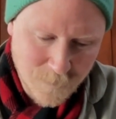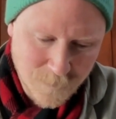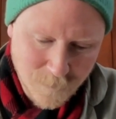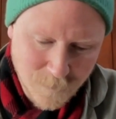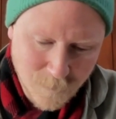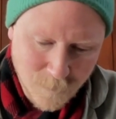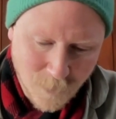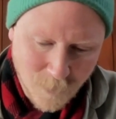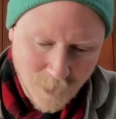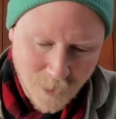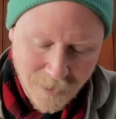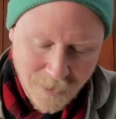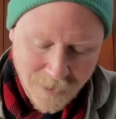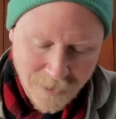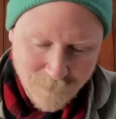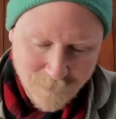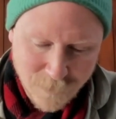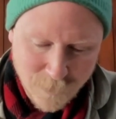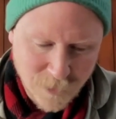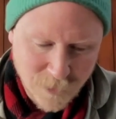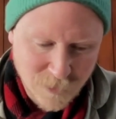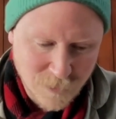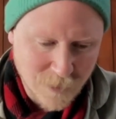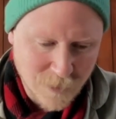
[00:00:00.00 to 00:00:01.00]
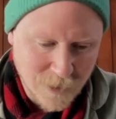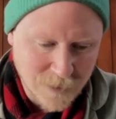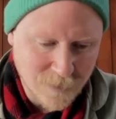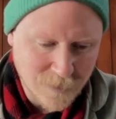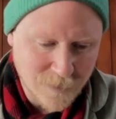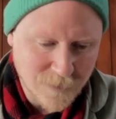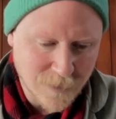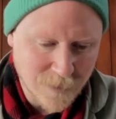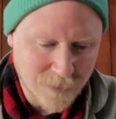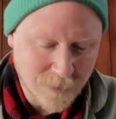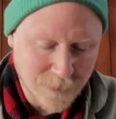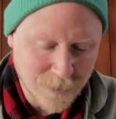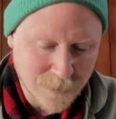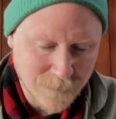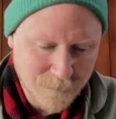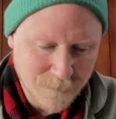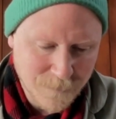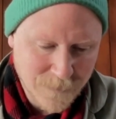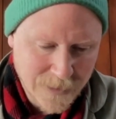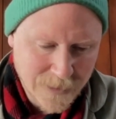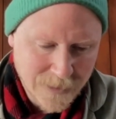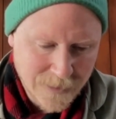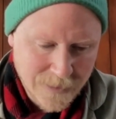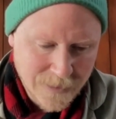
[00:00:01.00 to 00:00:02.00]
what I've always tried to do
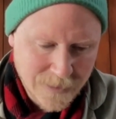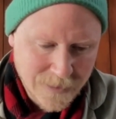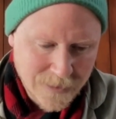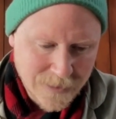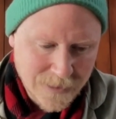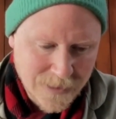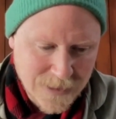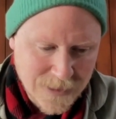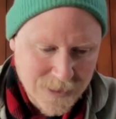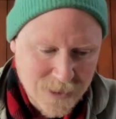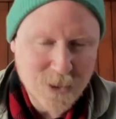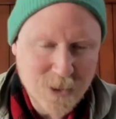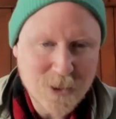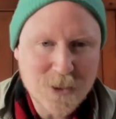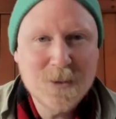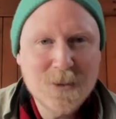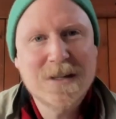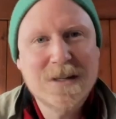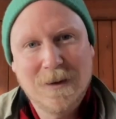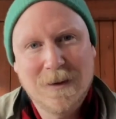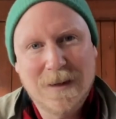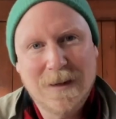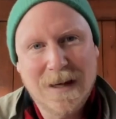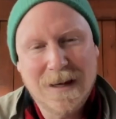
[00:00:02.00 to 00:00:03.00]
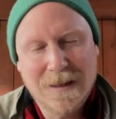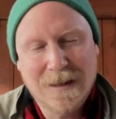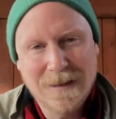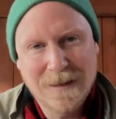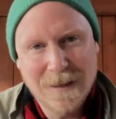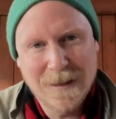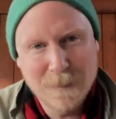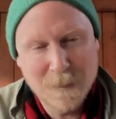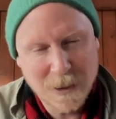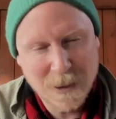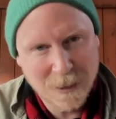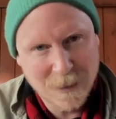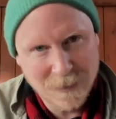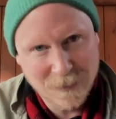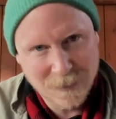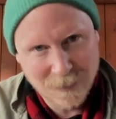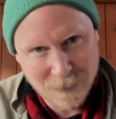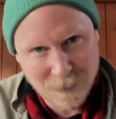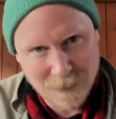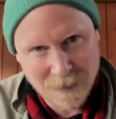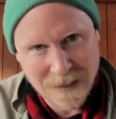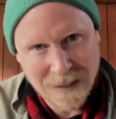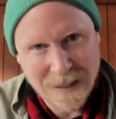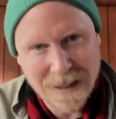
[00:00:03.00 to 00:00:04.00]
is use that limitless
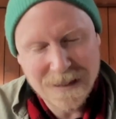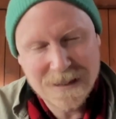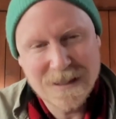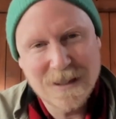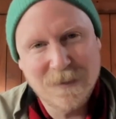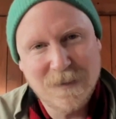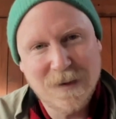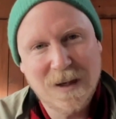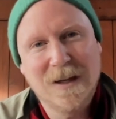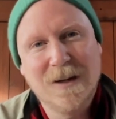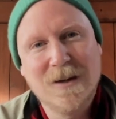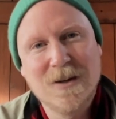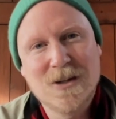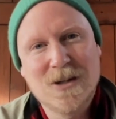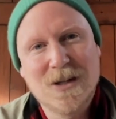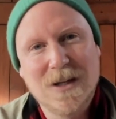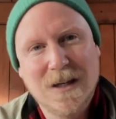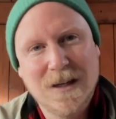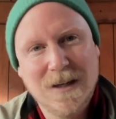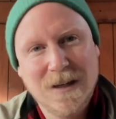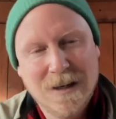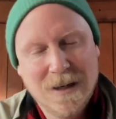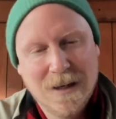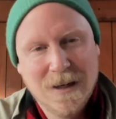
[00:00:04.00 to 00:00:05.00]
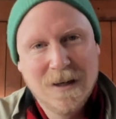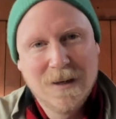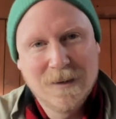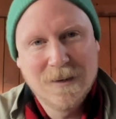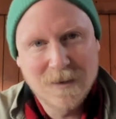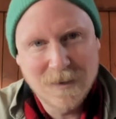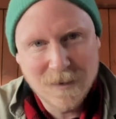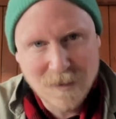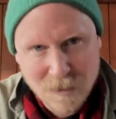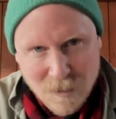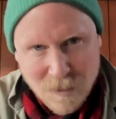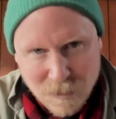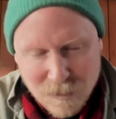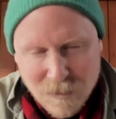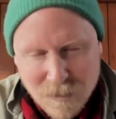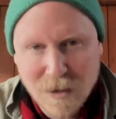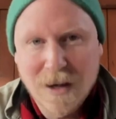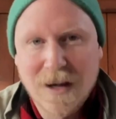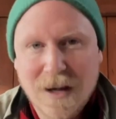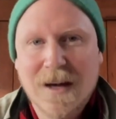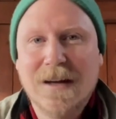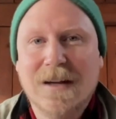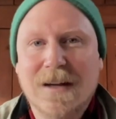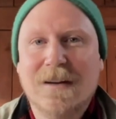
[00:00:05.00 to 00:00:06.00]
creative energy to
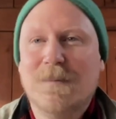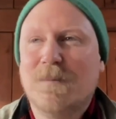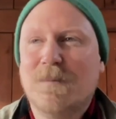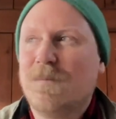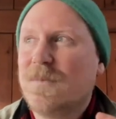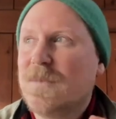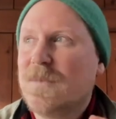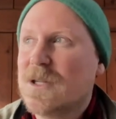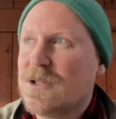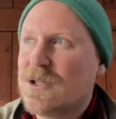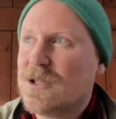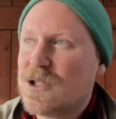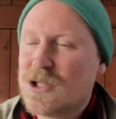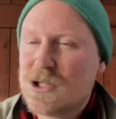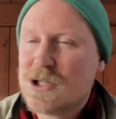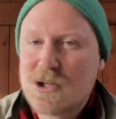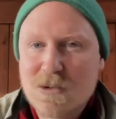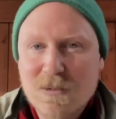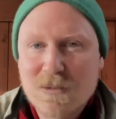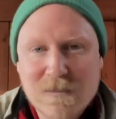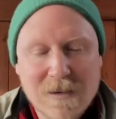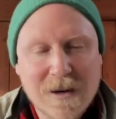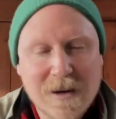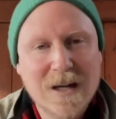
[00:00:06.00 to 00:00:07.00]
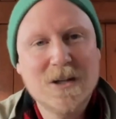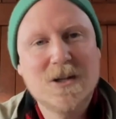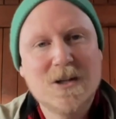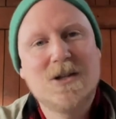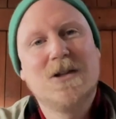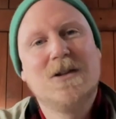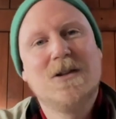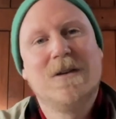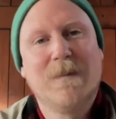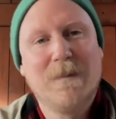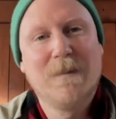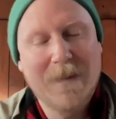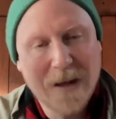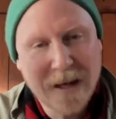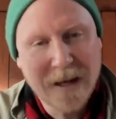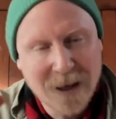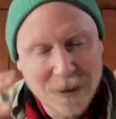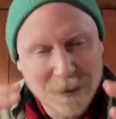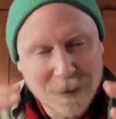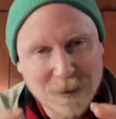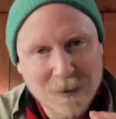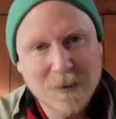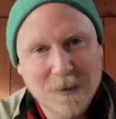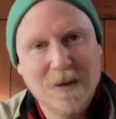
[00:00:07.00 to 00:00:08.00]
try and stretch the
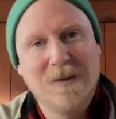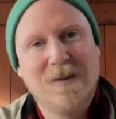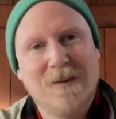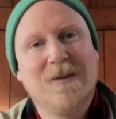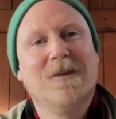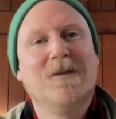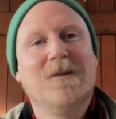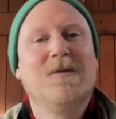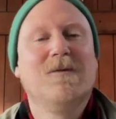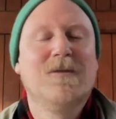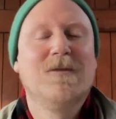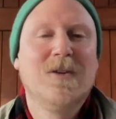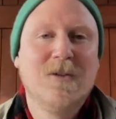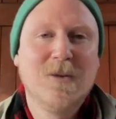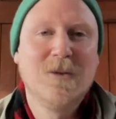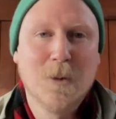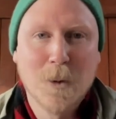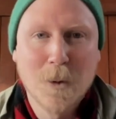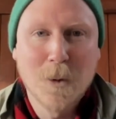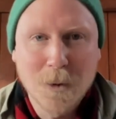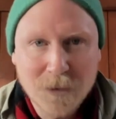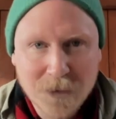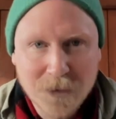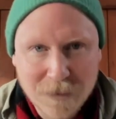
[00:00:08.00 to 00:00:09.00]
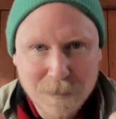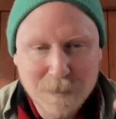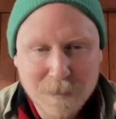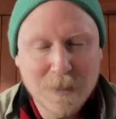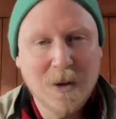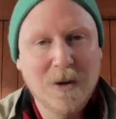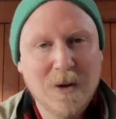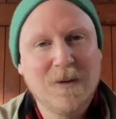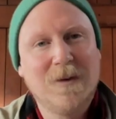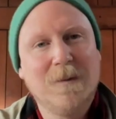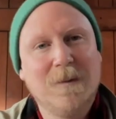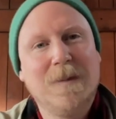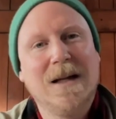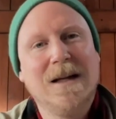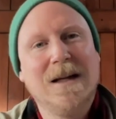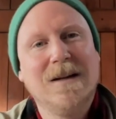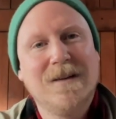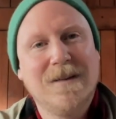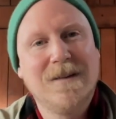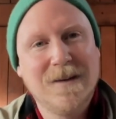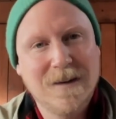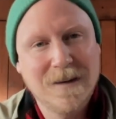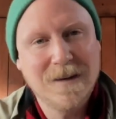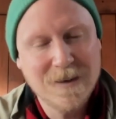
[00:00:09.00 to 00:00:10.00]
boundaries of resource and
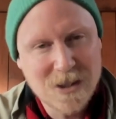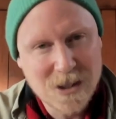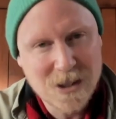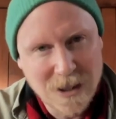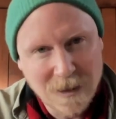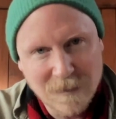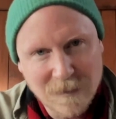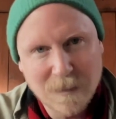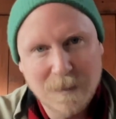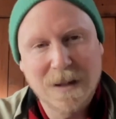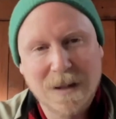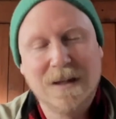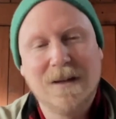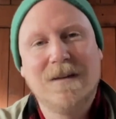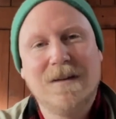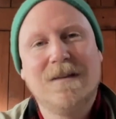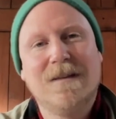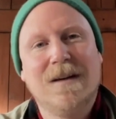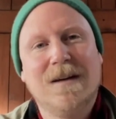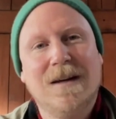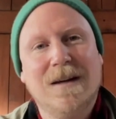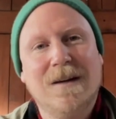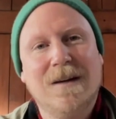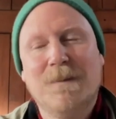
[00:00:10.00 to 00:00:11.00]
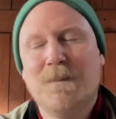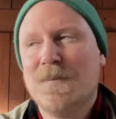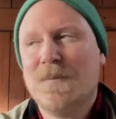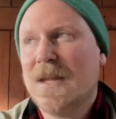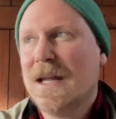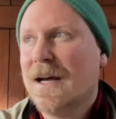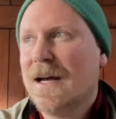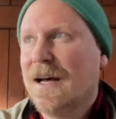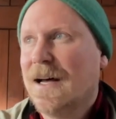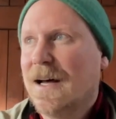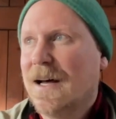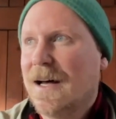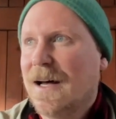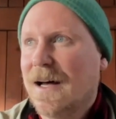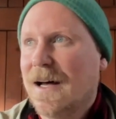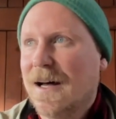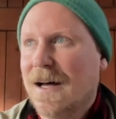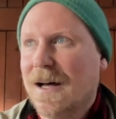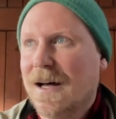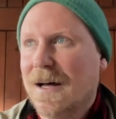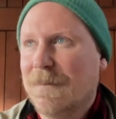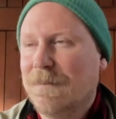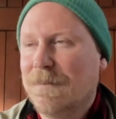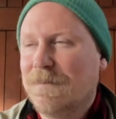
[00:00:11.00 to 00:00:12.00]
possibility and achievability
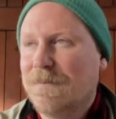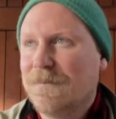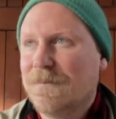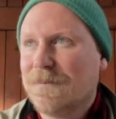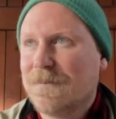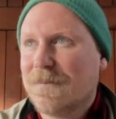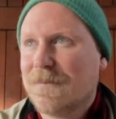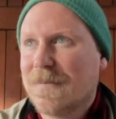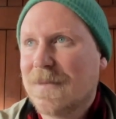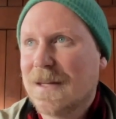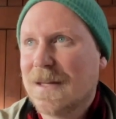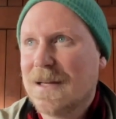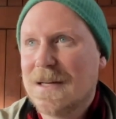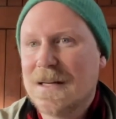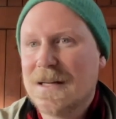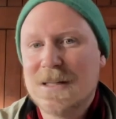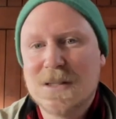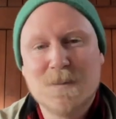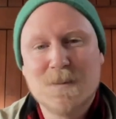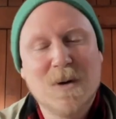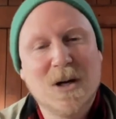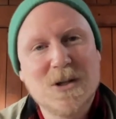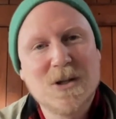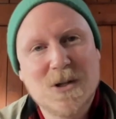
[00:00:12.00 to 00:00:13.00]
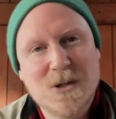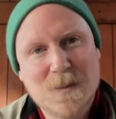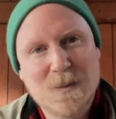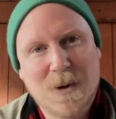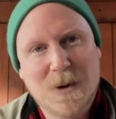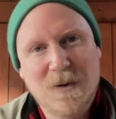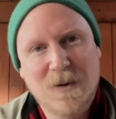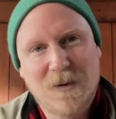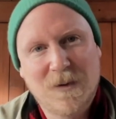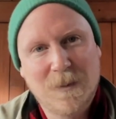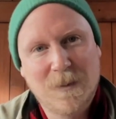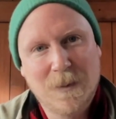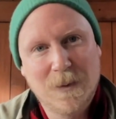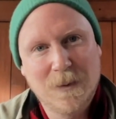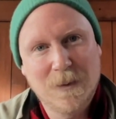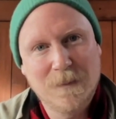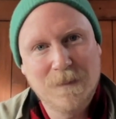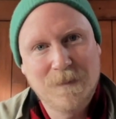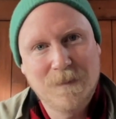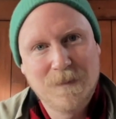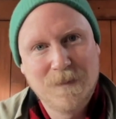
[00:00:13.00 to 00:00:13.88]
um, as much as possible.